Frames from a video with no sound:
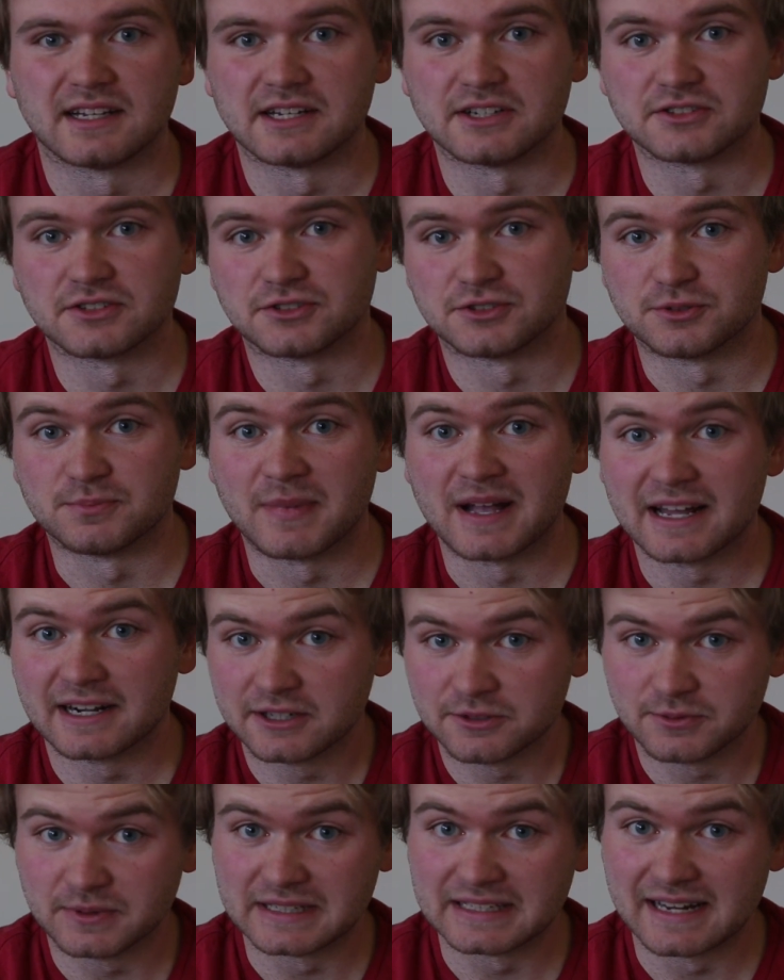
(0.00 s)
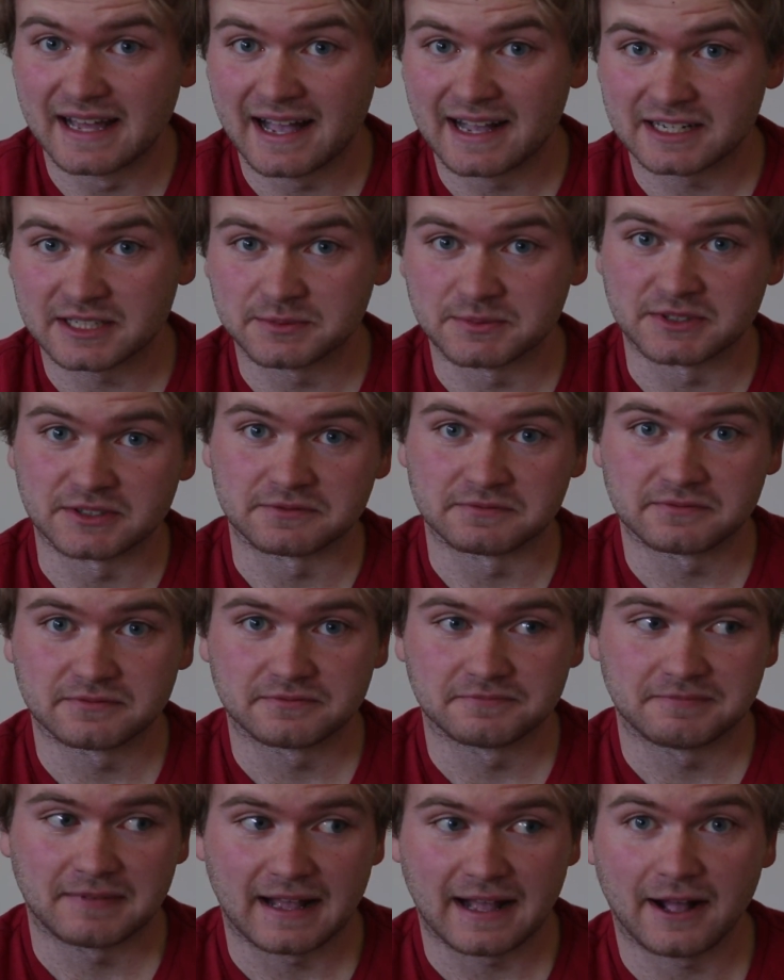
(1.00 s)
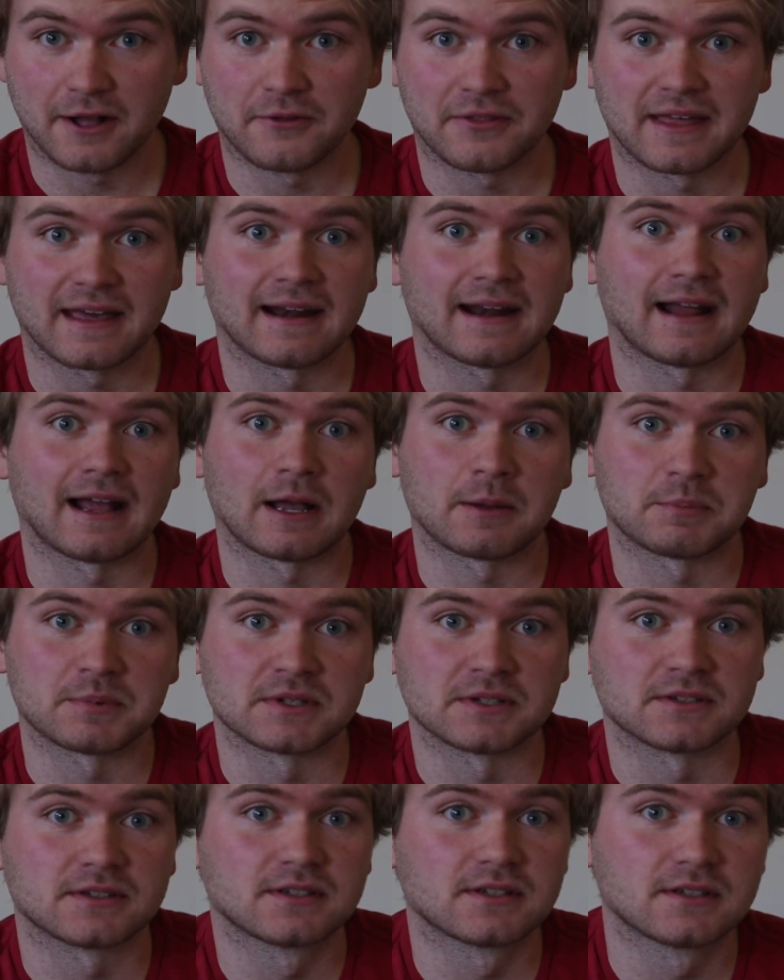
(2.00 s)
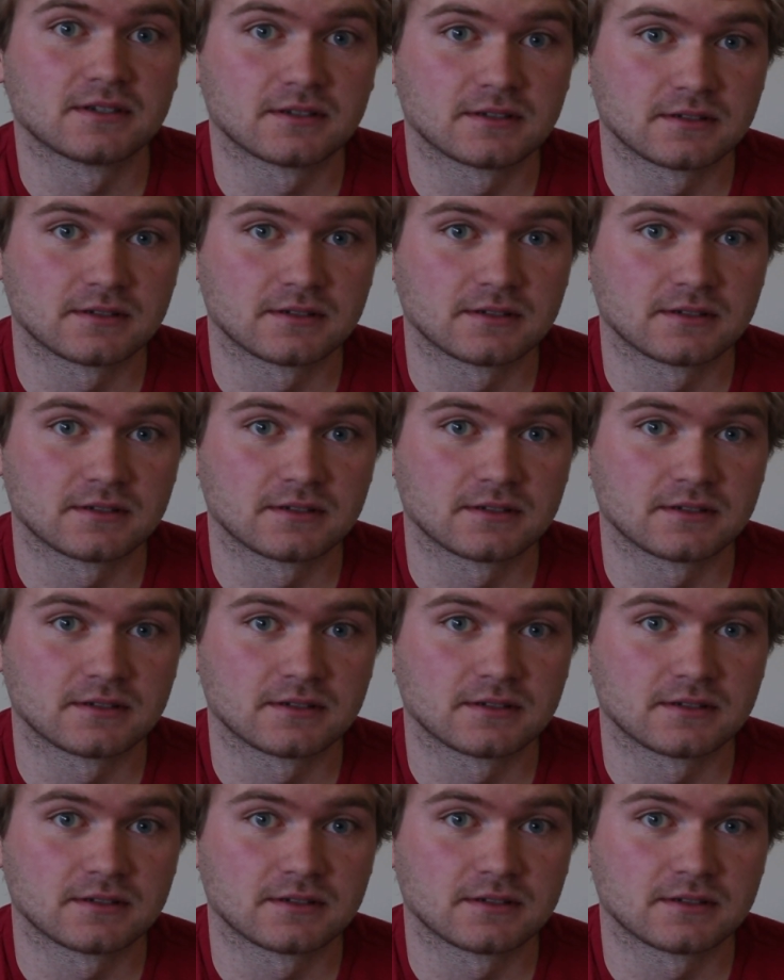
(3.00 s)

Here's a dramatic reenactment of how that happened.